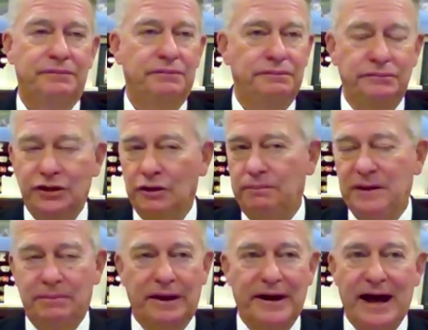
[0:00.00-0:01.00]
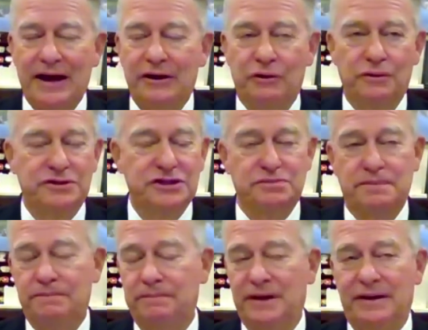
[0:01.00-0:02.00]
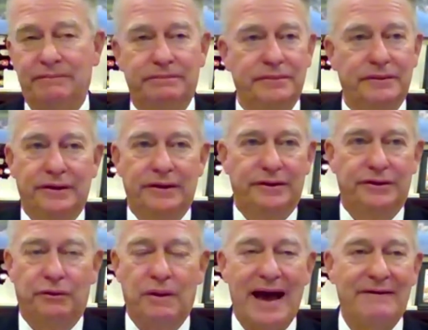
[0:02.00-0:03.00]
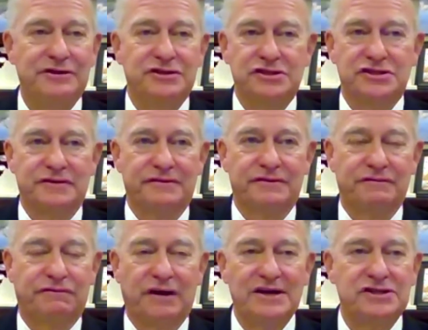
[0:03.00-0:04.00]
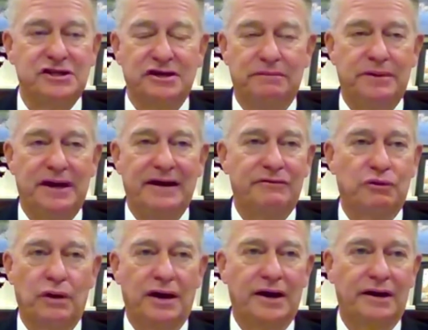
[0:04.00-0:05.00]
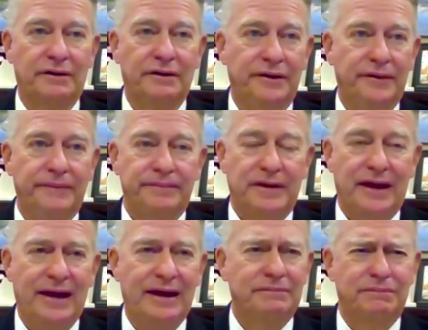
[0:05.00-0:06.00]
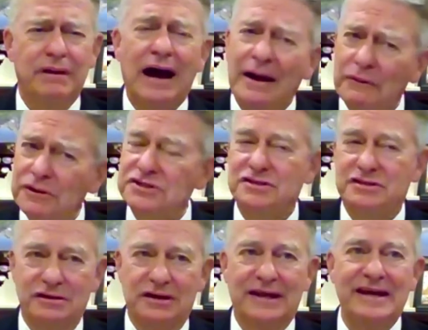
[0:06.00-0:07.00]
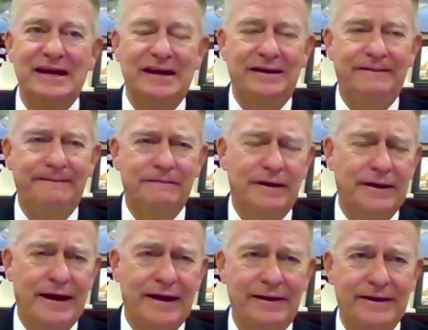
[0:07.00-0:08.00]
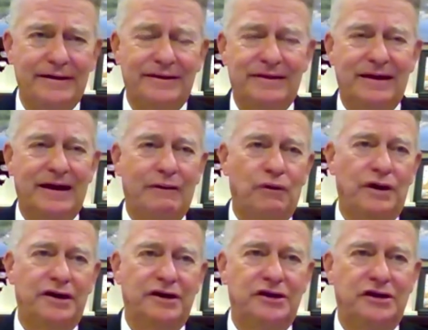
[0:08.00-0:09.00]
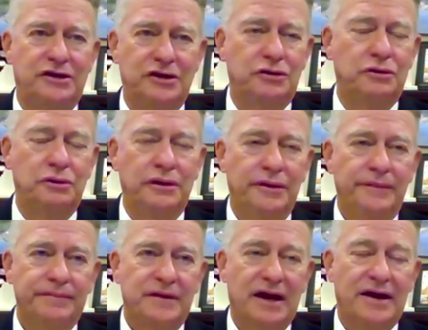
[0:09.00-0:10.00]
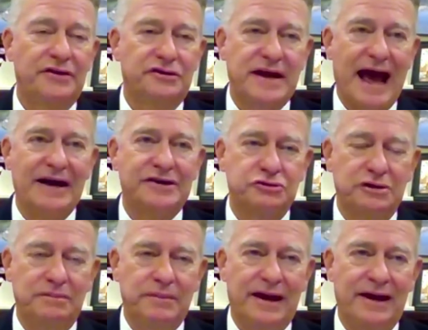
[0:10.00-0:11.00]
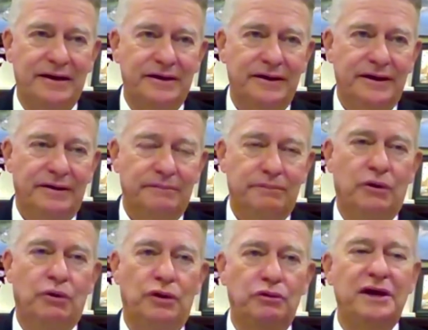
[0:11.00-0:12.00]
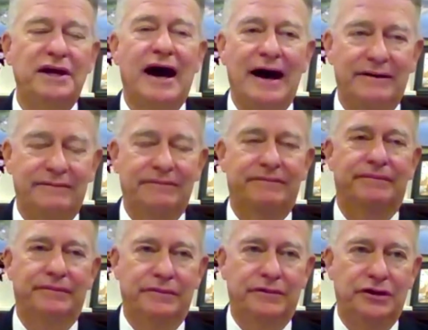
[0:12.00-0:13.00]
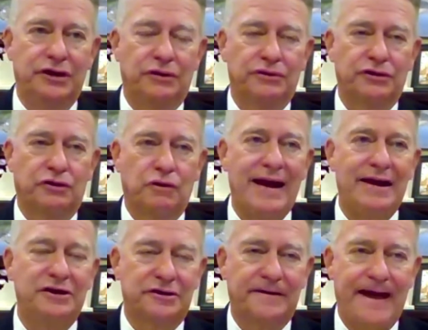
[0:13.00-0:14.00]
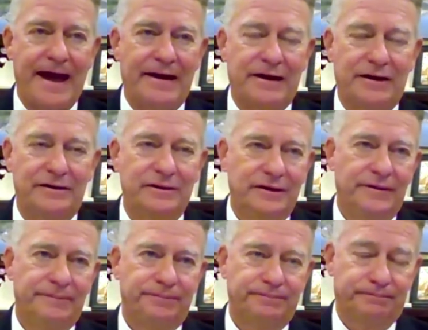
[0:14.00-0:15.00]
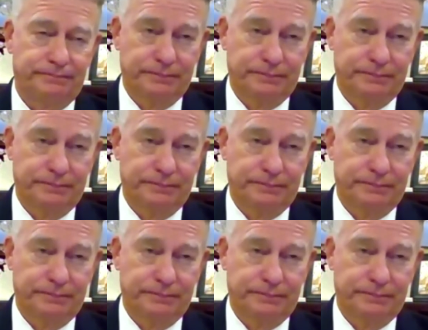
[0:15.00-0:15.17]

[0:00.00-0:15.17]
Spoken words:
you know, people in Idaho had just been, the ravages of inflation have been everywhere. And I was leaning, and I hinted that I wanted to do another tax rebate. But when we got, you know, the granular data